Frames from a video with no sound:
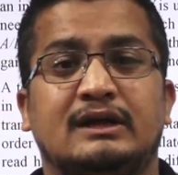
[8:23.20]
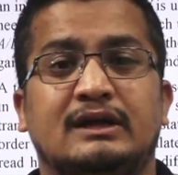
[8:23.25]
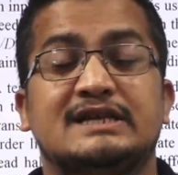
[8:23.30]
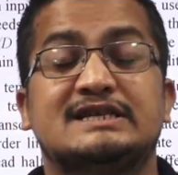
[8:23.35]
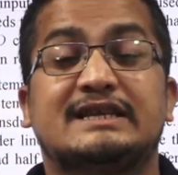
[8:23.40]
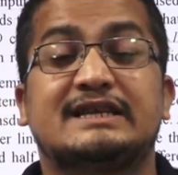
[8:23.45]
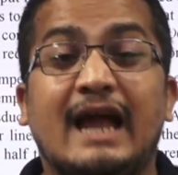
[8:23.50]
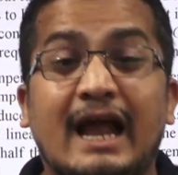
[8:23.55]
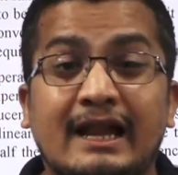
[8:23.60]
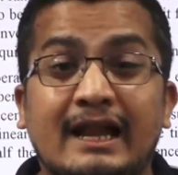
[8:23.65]

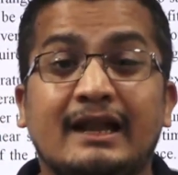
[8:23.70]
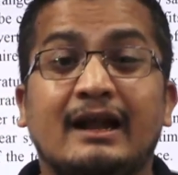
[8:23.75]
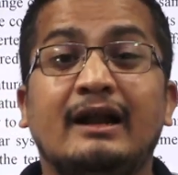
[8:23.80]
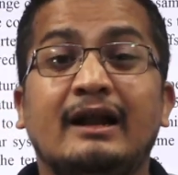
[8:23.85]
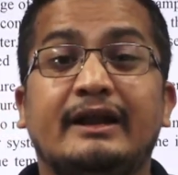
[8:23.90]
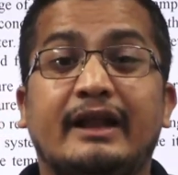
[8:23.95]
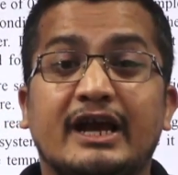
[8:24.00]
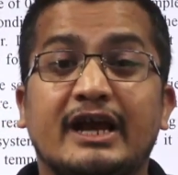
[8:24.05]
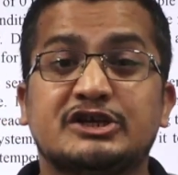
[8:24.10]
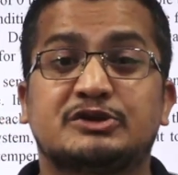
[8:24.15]

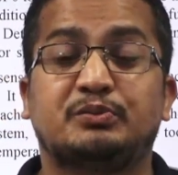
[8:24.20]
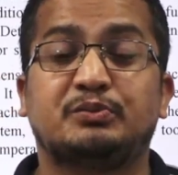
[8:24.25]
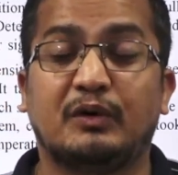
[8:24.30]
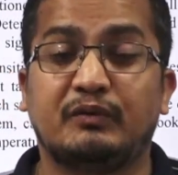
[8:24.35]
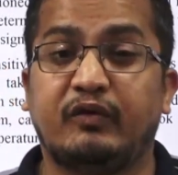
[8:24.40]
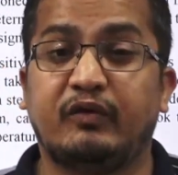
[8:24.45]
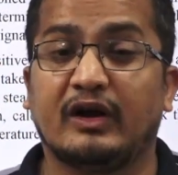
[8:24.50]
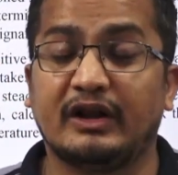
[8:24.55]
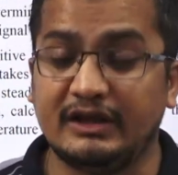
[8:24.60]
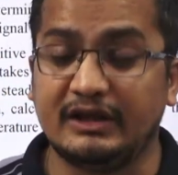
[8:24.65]
standard textbook
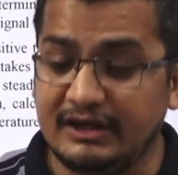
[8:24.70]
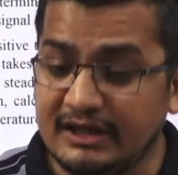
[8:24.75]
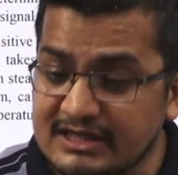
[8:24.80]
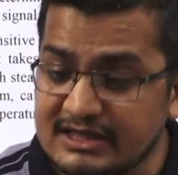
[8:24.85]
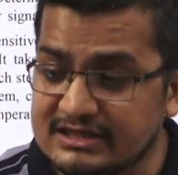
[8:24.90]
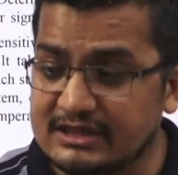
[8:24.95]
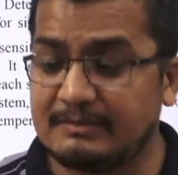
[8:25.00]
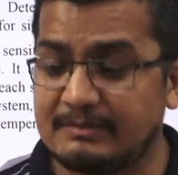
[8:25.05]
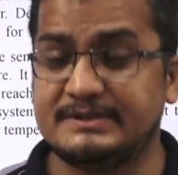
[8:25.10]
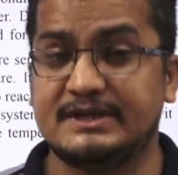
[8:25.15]
for each
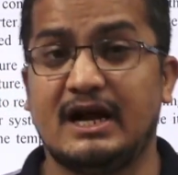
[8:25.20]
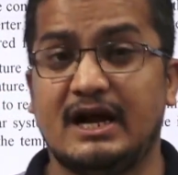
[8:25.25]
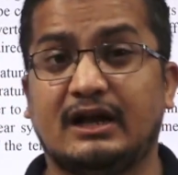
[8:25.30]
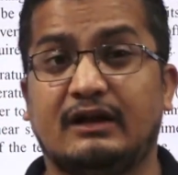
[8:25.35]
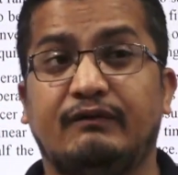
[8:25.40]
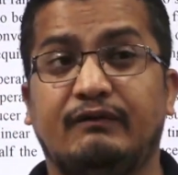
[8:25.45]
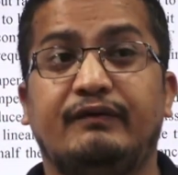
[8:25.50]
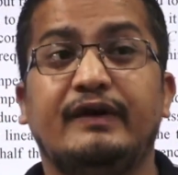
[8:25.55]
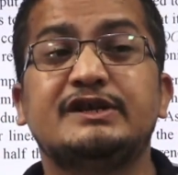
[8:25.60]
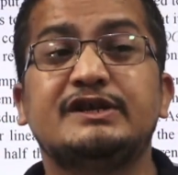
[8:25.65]
subject
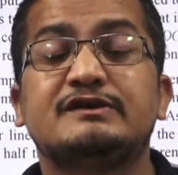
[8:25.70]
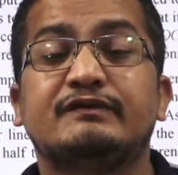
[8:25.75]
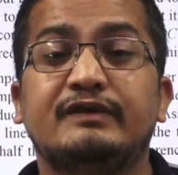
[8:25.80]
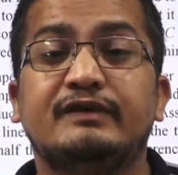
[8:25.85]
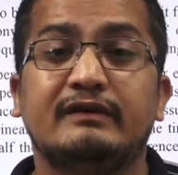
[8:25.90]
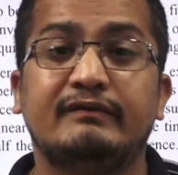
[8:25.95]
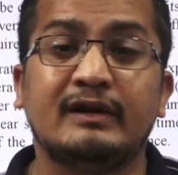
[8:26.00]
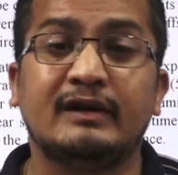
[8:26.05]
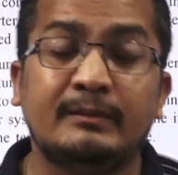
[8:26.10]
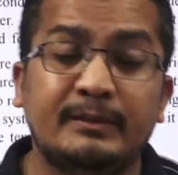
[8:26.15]
which
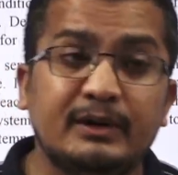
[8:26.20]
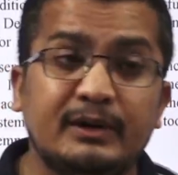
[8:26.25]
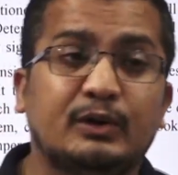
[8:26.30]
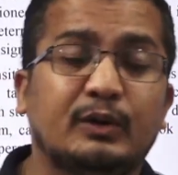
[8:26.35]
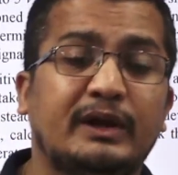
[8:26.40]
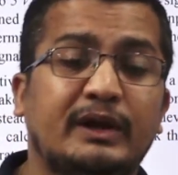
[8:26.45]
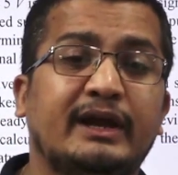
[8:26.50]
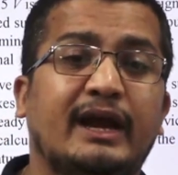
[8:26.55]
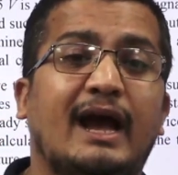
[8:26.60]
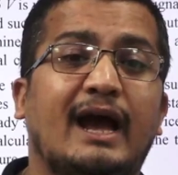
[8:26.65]
we will be
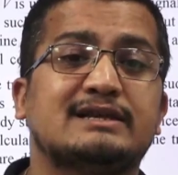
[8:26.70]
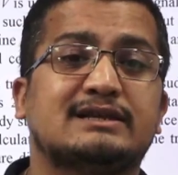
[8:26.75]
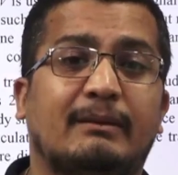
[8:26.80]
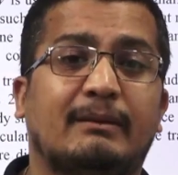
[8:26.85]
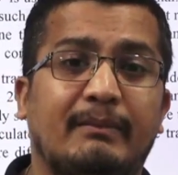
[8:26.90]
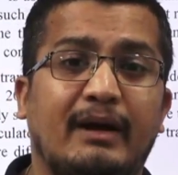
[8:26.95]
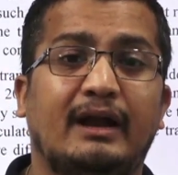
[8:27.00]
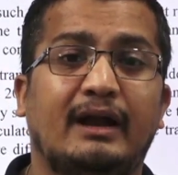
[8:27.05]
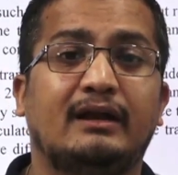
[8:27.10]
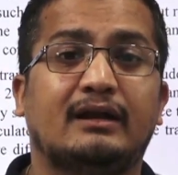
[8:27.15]
doing as a
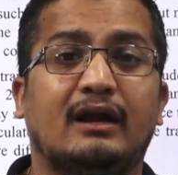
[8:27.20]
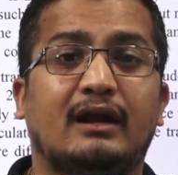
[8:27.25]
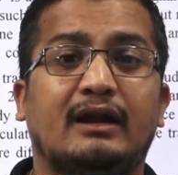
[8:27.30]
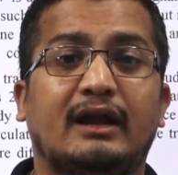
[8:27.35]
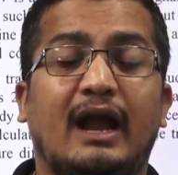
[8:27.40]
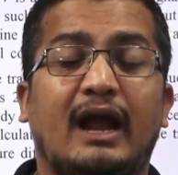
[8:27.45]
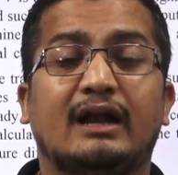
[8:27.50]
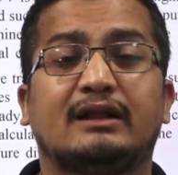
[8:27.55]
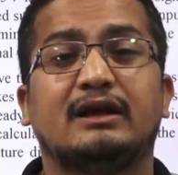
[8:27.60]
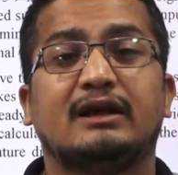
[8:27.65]
mentor
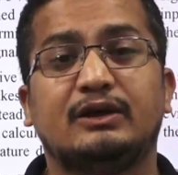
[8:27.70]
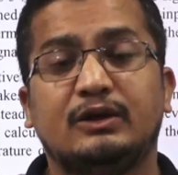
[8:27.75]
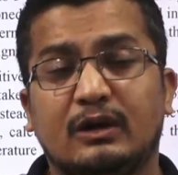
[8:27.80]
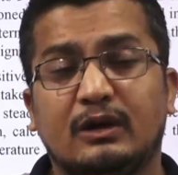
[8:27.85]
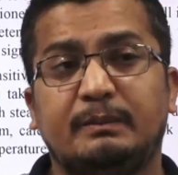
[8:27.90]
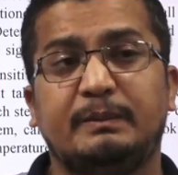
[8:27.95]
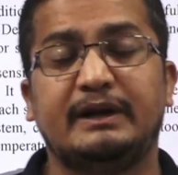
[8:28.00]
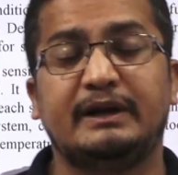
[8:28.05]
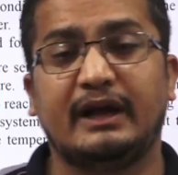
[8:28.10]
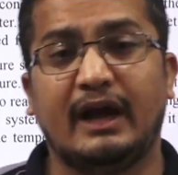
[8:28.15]
at the
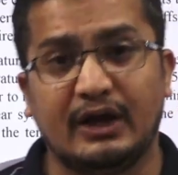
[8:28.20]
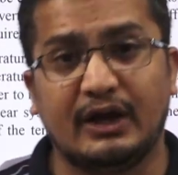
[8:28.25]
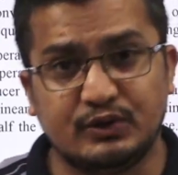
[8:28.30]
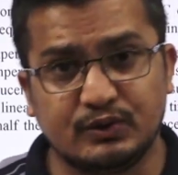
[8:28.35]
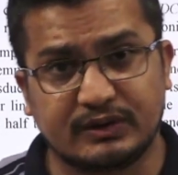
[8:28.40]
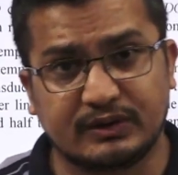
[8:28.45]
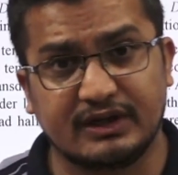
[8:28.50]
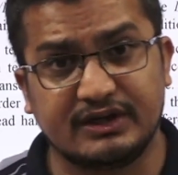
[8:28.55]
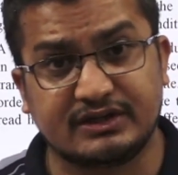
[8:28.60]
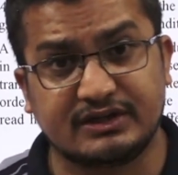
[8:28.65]
YourPedia
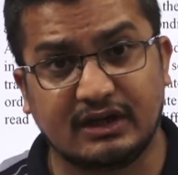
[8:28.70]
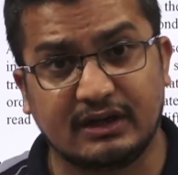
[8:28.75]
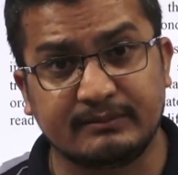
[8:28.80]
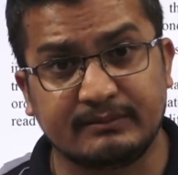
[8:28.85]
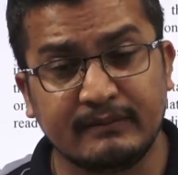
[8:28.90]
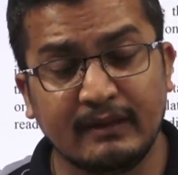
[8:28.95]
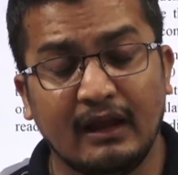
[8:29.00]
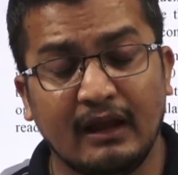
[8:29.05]
education.